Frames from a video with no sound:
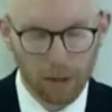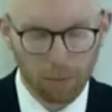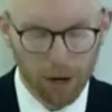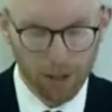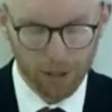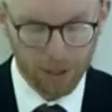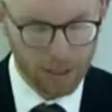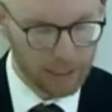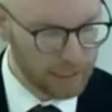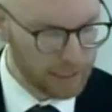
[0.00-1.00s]
We pray
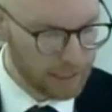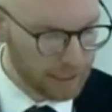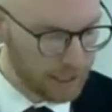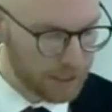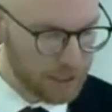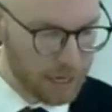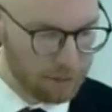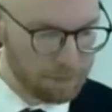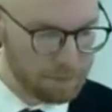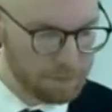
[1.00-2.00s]
this in his
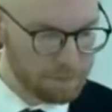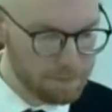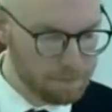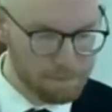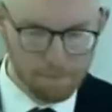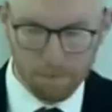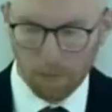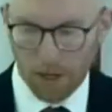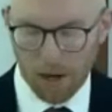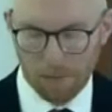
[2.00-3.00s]
name.
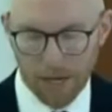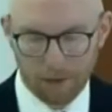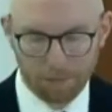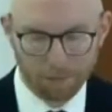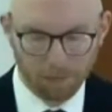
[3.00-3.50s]
Amen.